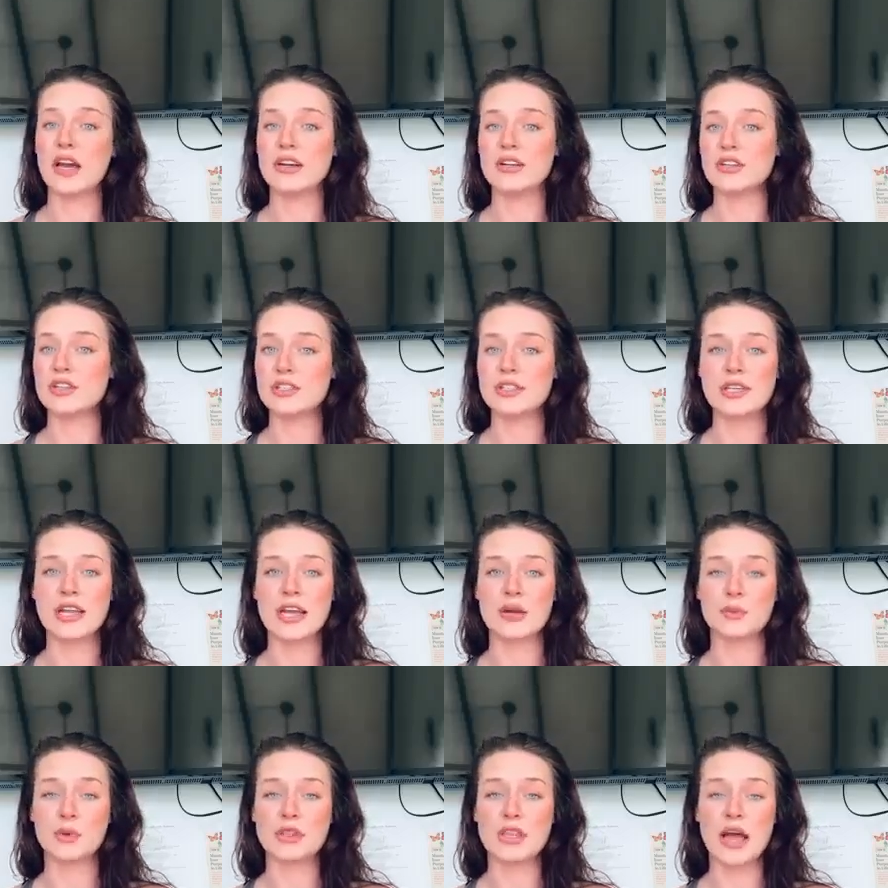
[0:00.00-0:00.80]

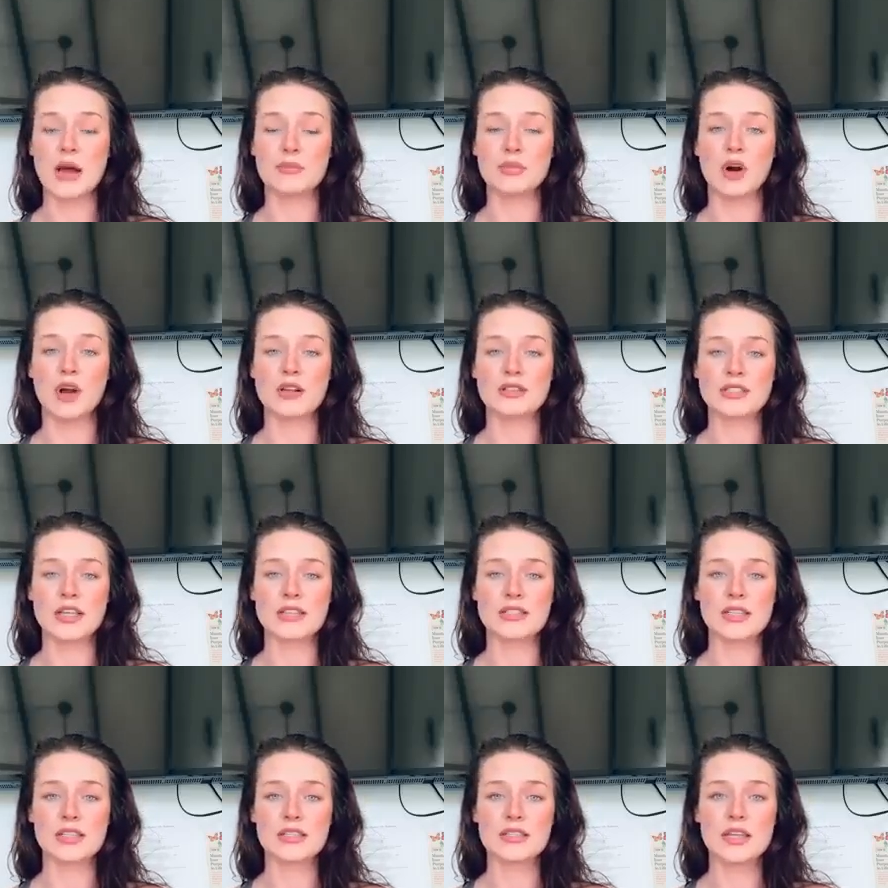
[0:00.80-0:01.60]
understand what that
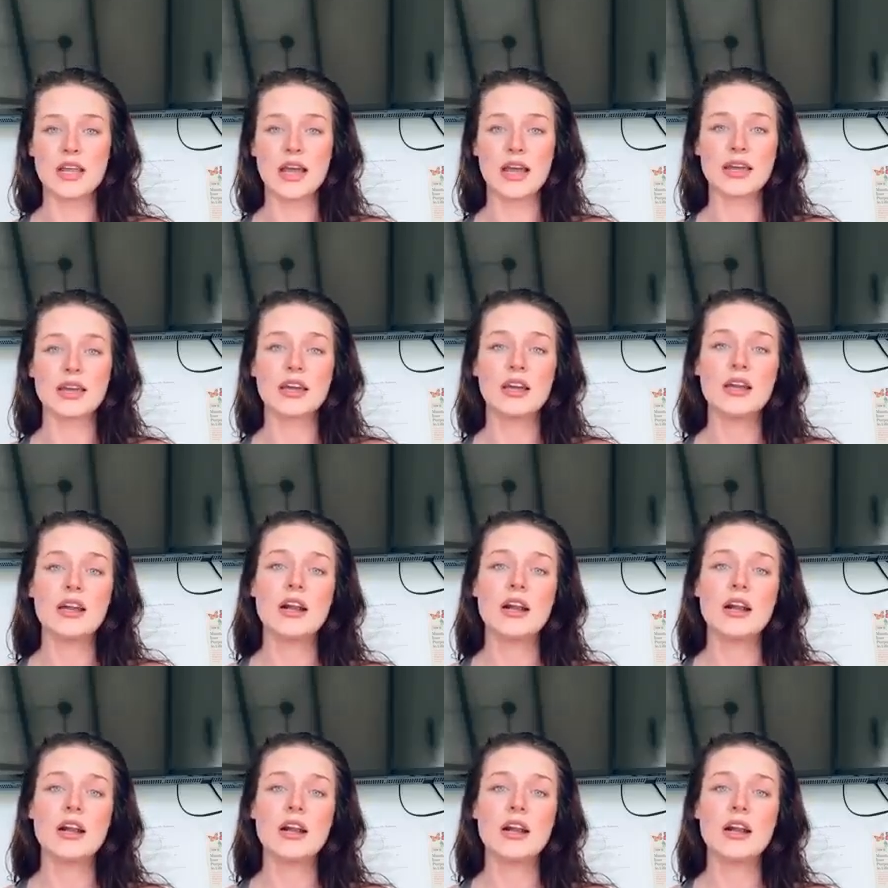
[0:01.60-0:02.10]
process is like,